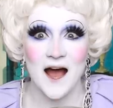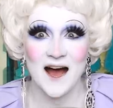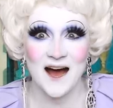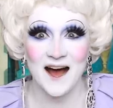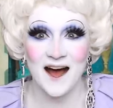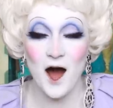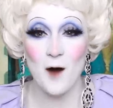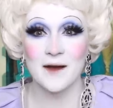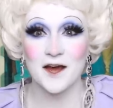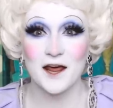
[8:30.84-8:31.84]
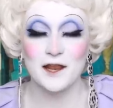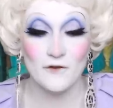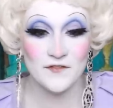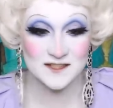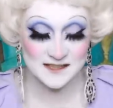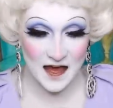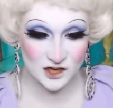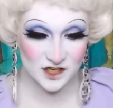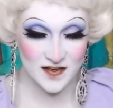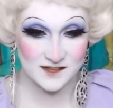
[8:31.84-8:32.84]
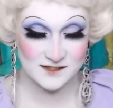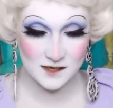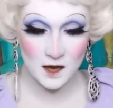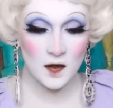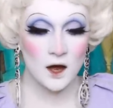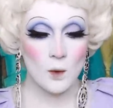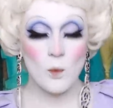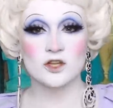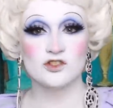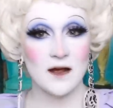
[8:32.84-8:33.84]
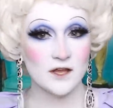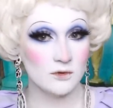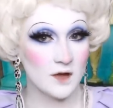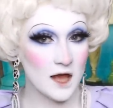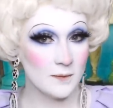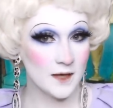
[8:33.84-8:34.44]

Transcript: Oh my God, I love these lashes! Water Drag UK